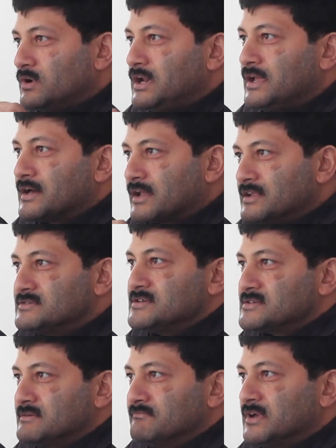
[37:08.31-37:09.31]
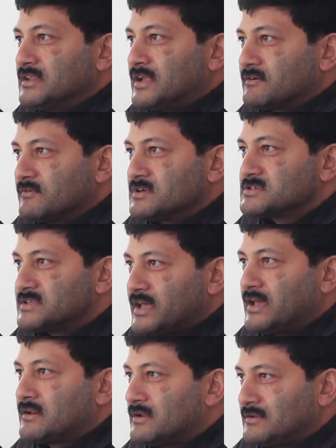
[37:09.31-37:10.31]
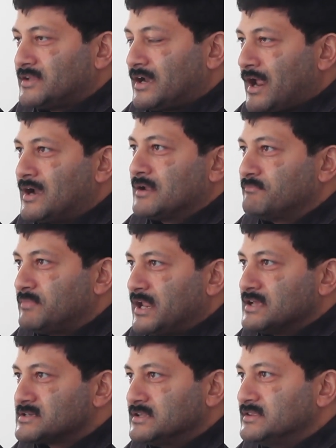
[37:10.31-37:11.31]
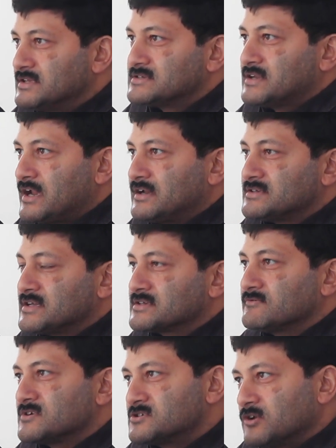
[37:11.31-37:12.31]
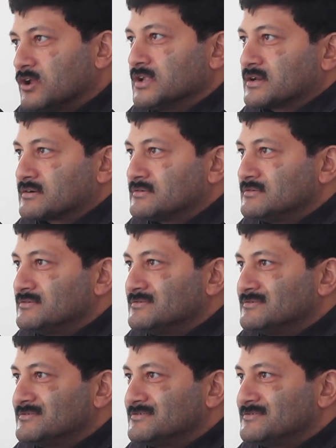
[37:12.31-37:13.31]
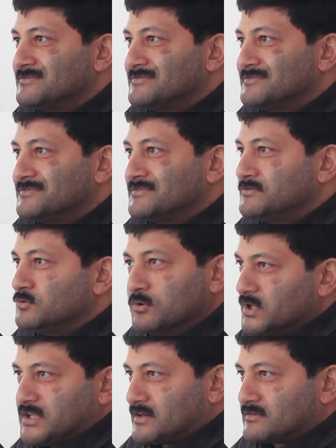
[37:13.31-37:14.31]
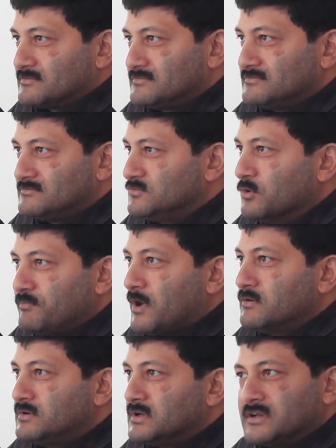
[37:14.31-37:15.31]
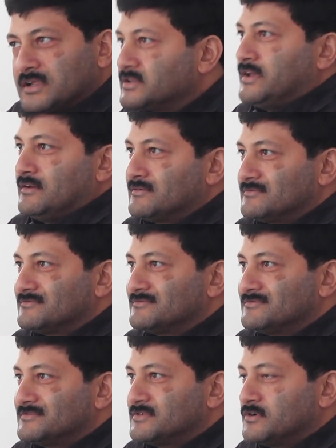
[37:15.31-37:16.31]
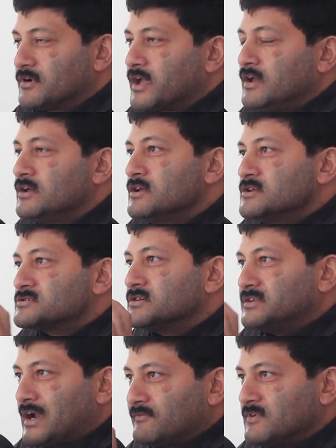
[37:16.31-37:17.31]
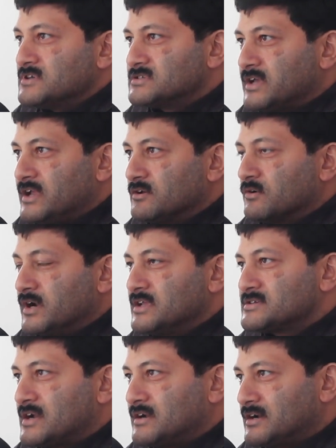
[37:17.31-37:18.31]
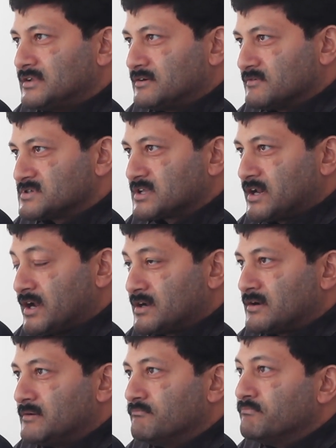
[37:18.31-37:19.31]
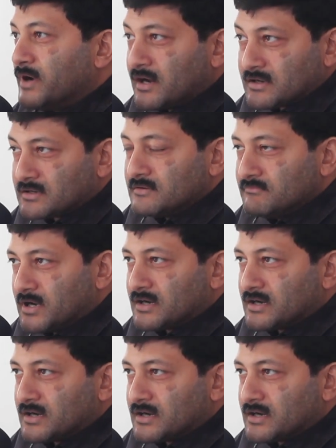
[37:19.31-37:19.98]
only currency symbol that was there that had a place in these 96 was dollar. No other, no pound, nothing. Okay, so that was the encoding standard that was created. But